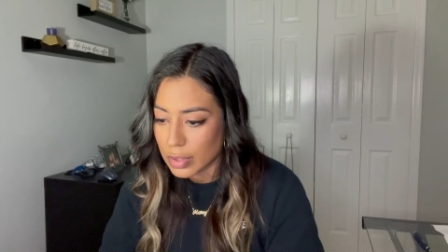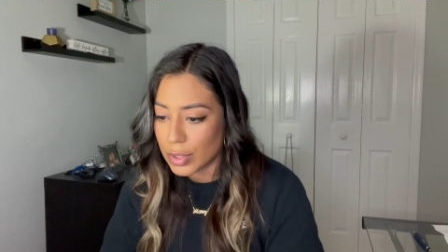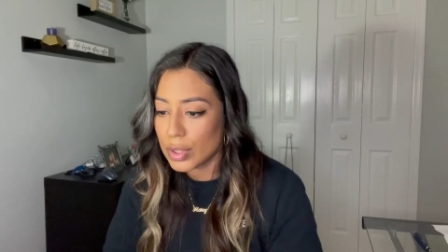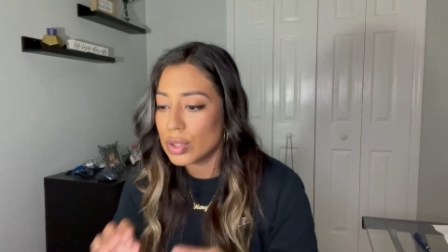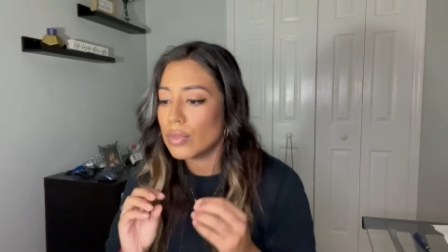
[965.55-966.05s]

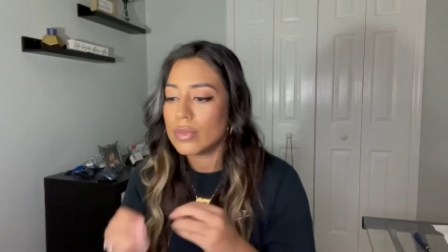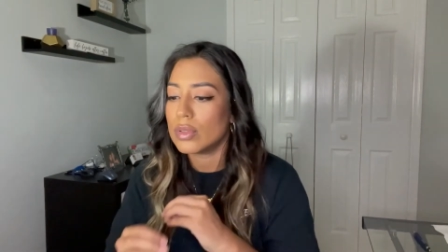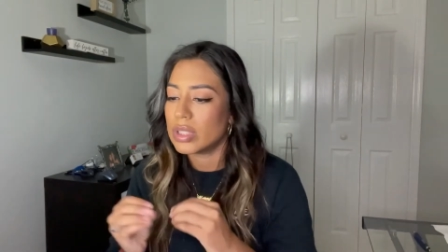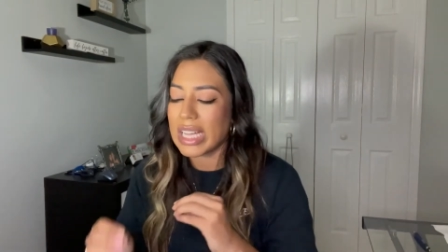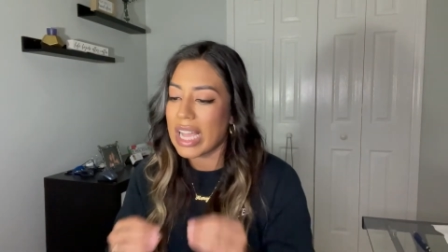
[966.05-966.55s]
There's a
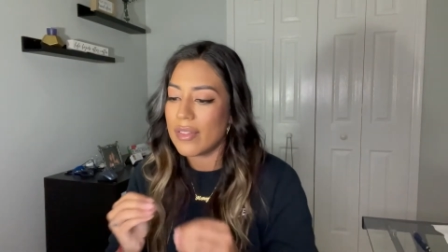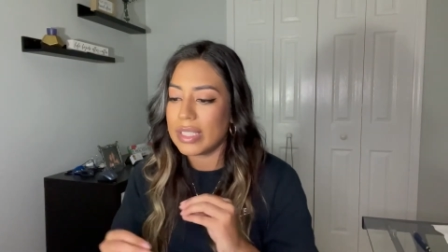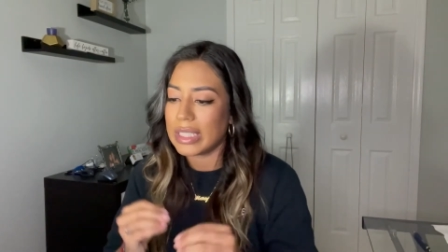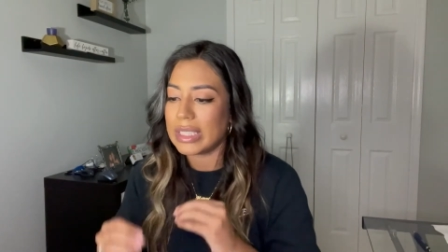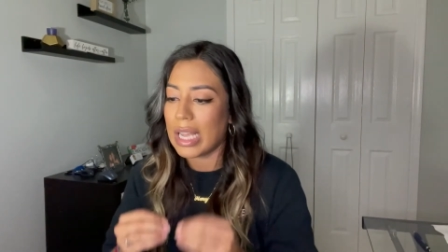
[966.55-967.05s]
root to
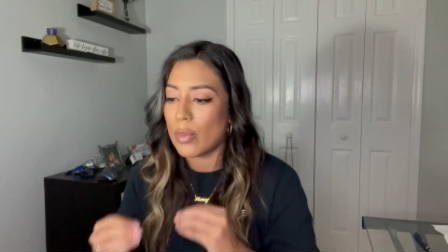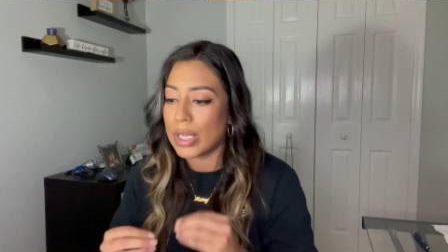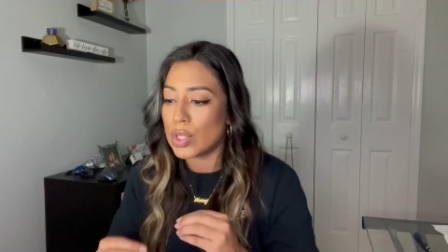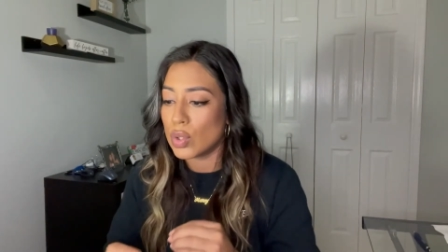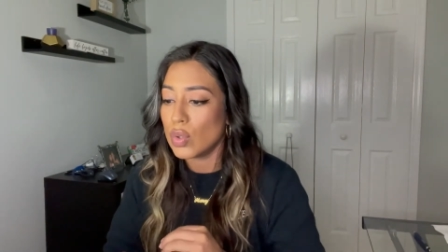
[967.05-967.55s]
everything that we
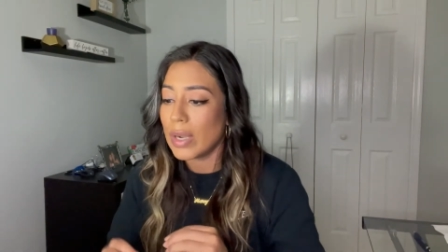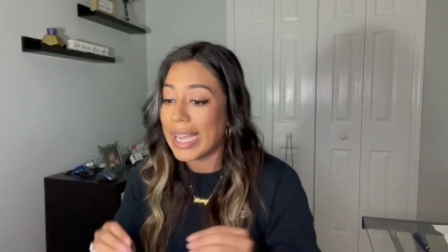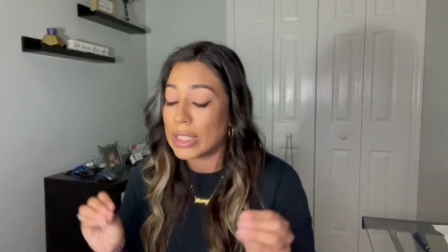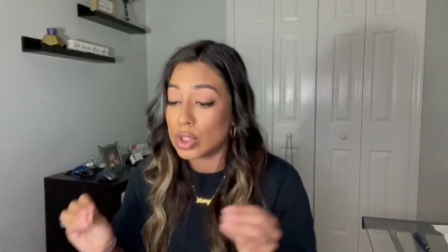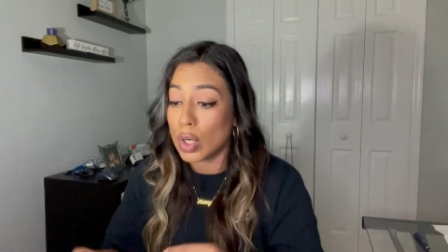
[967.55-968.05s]
do
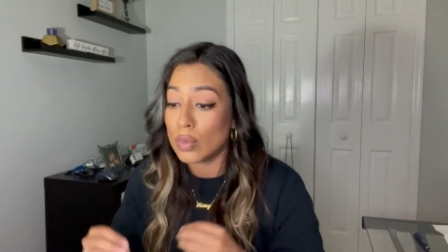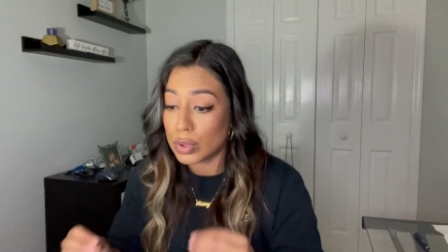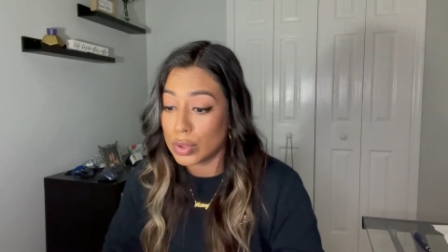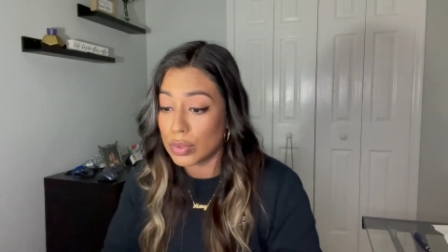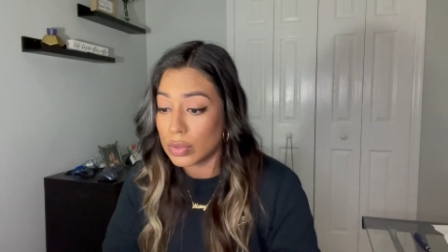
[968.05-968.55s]
and don't
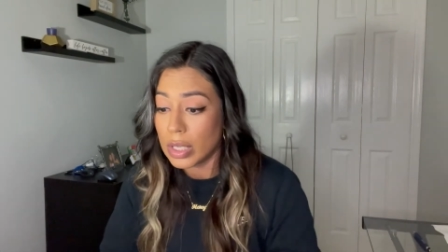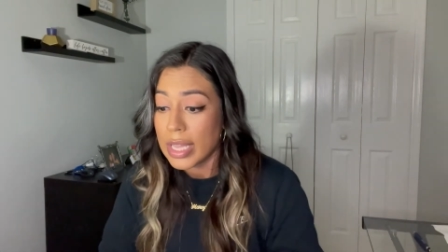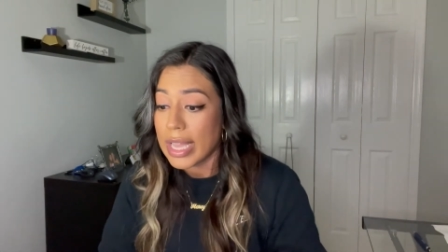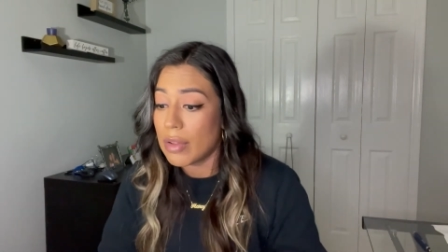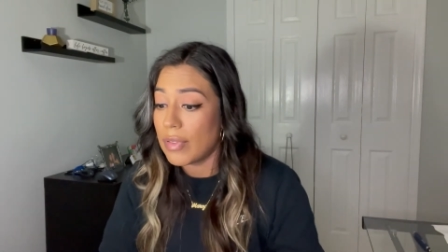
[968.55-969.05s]
do.
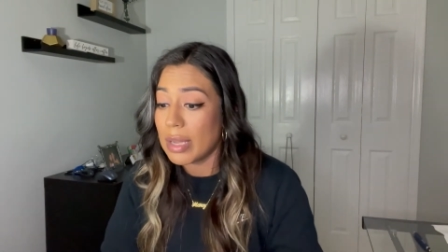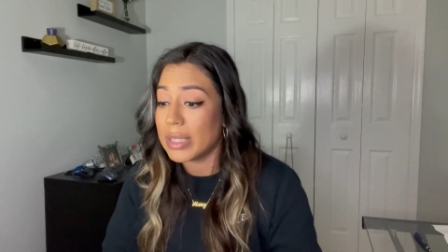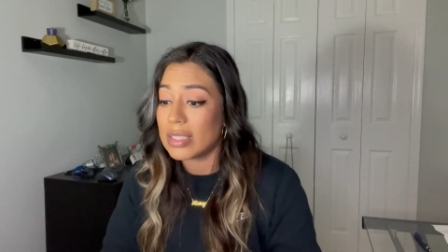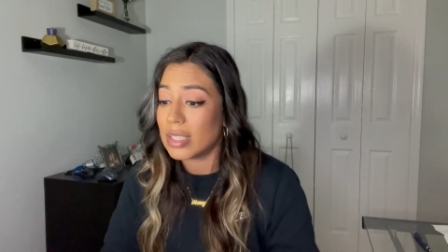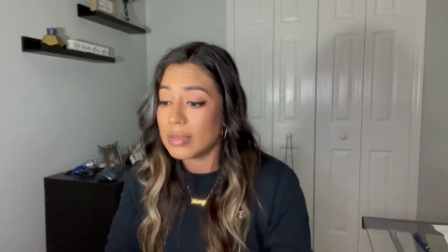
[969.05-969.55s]
And
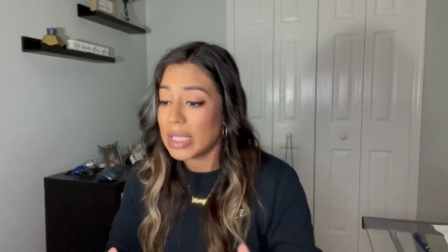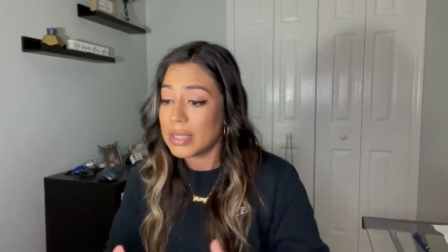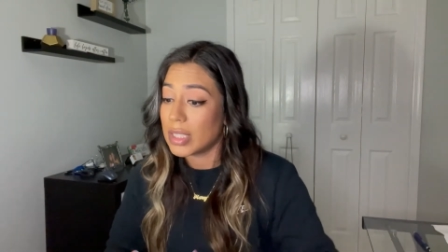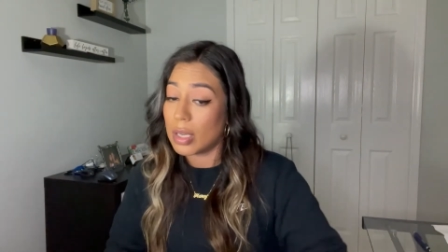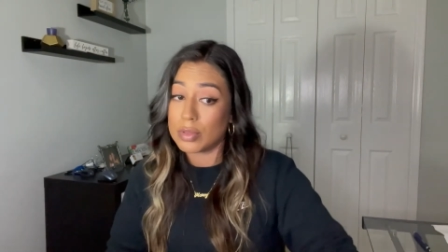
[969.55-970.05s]
family, sometimes
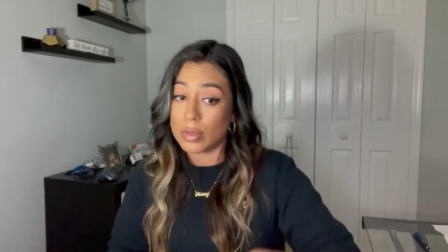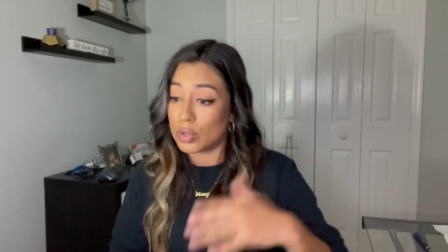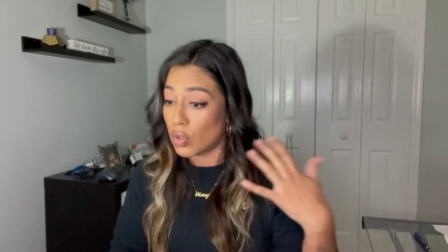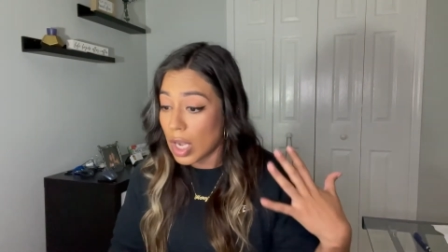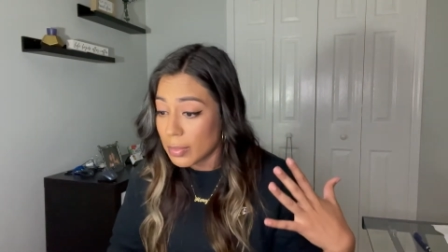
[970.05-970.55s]
it comes from
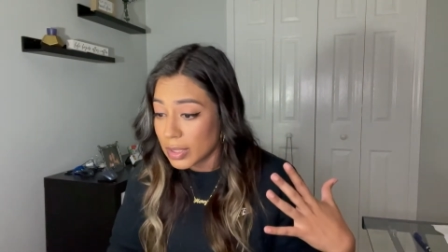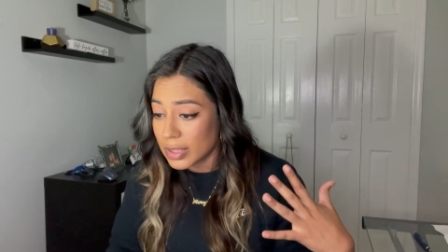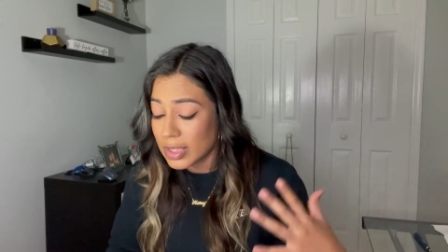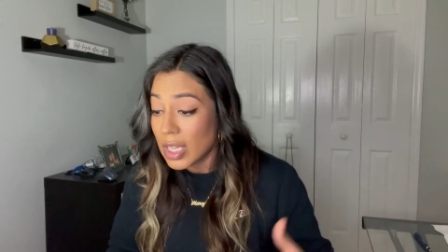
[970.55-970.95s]
traumas,